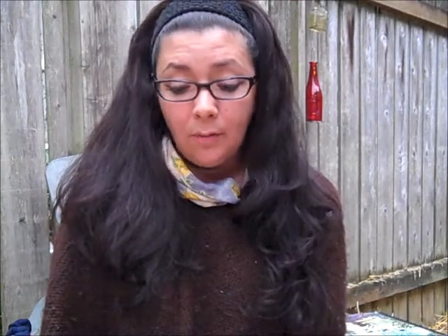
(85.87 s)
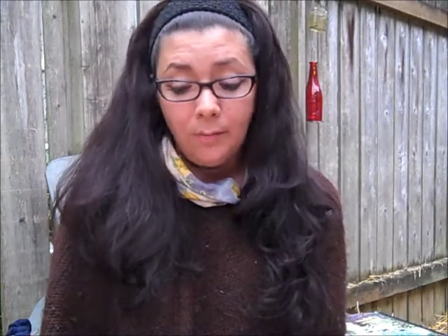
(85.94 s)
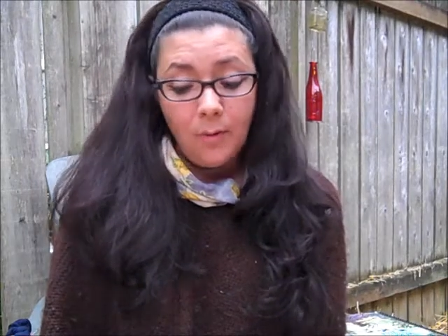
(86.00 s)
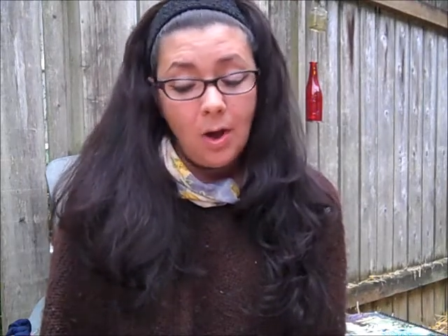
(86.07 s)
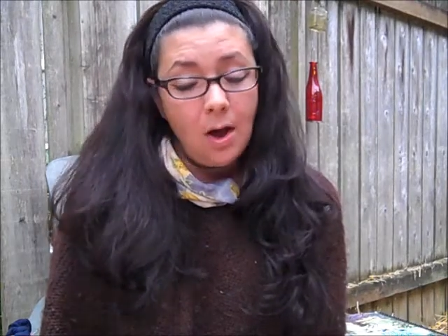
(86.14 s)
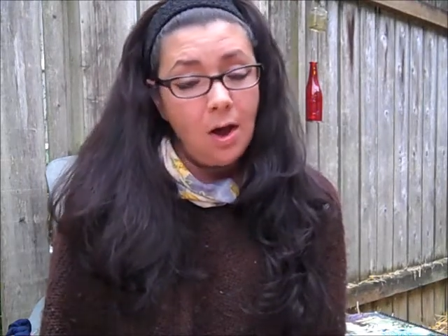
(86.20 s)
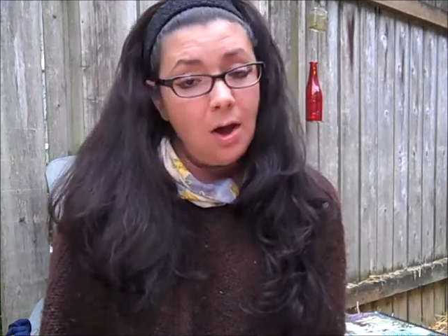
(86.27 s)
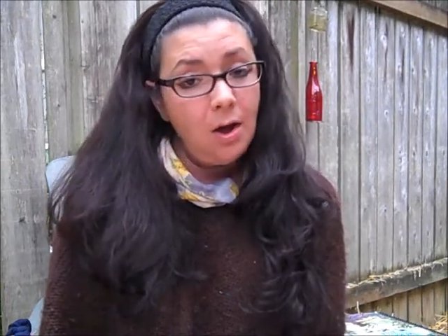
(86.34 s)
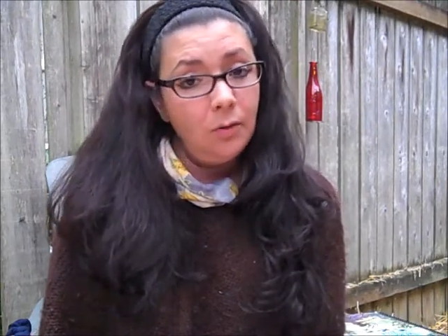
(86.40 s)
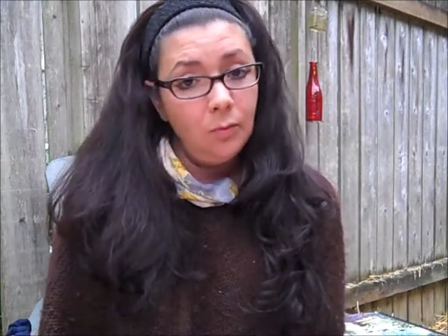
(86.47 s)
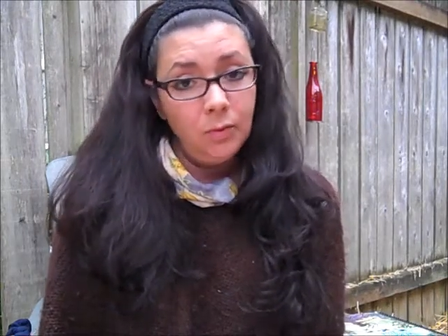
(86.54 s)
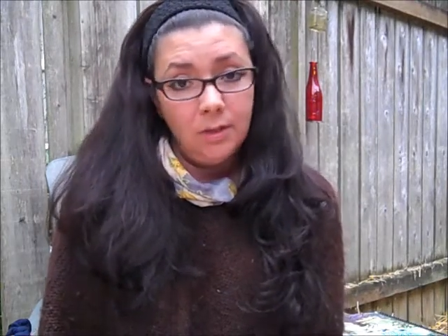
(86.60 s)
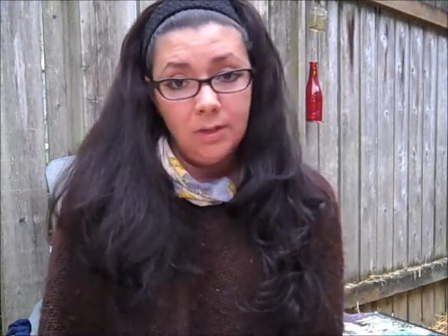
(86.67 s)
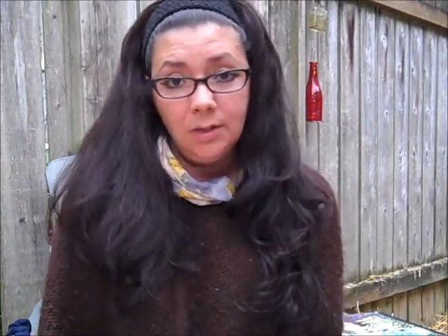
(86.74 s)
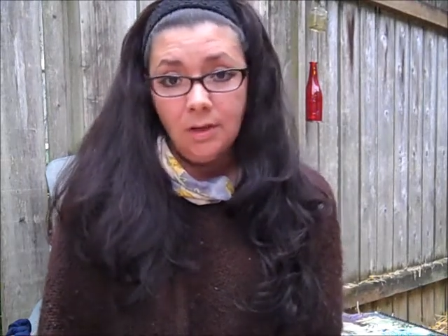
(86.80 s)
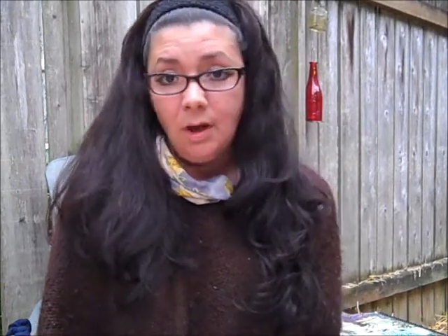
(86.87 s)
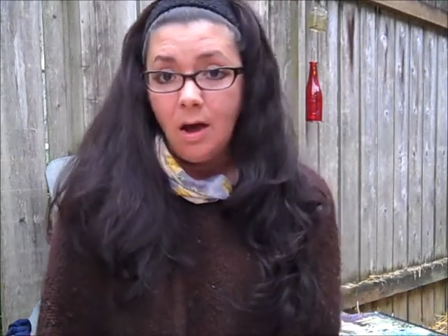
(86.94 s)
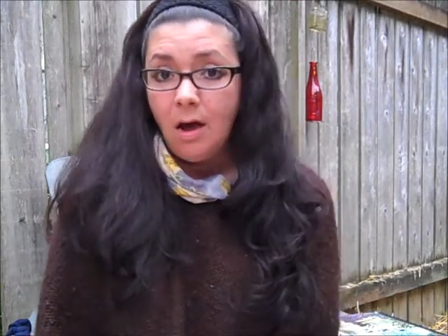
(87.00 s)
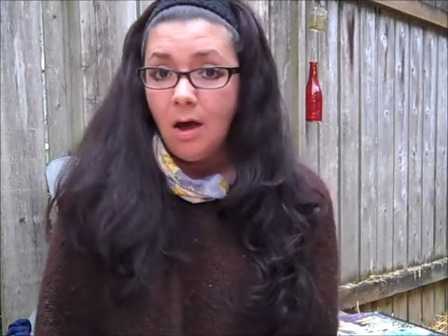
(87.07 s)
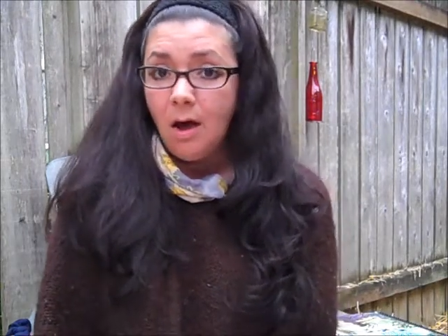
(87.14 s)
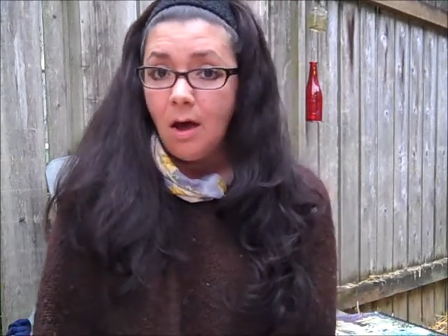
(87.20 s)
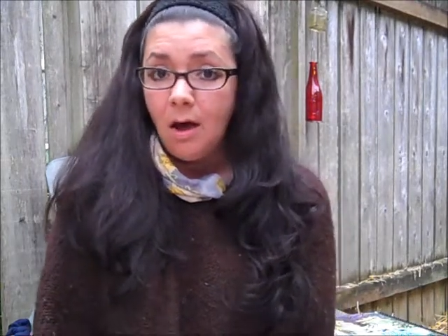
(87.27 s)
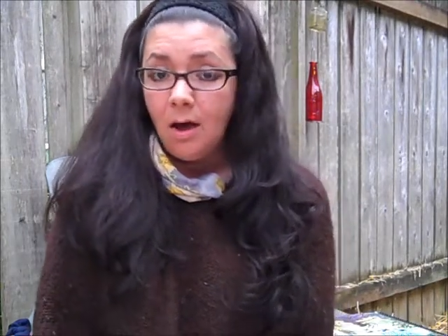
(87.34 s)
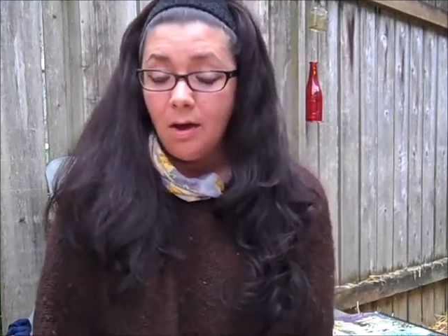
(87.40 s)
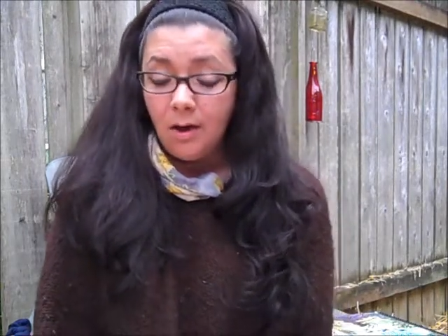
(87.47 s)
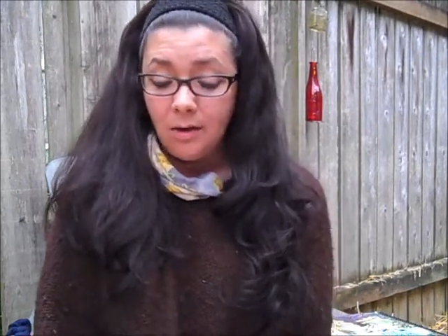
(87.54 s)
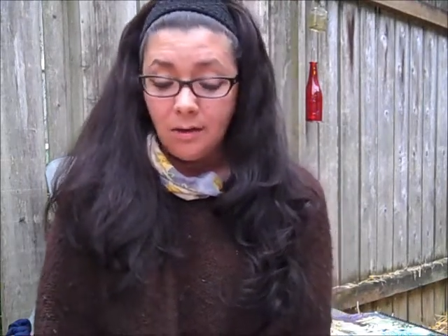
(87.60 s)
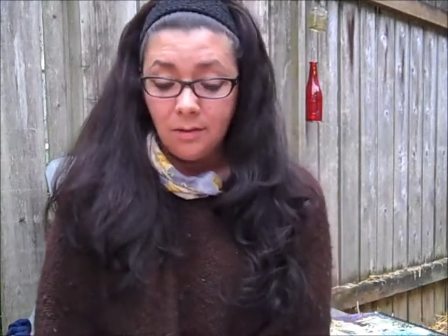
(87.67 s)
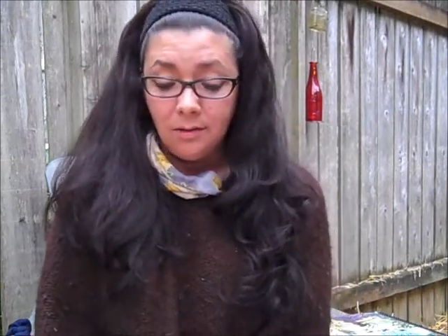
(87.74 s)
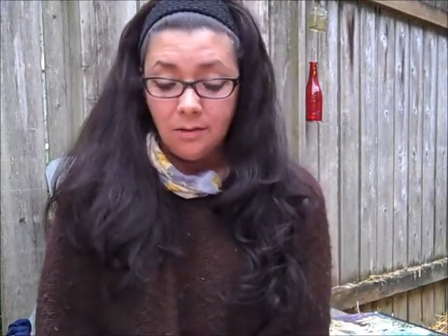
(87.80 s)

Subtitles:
apart we are,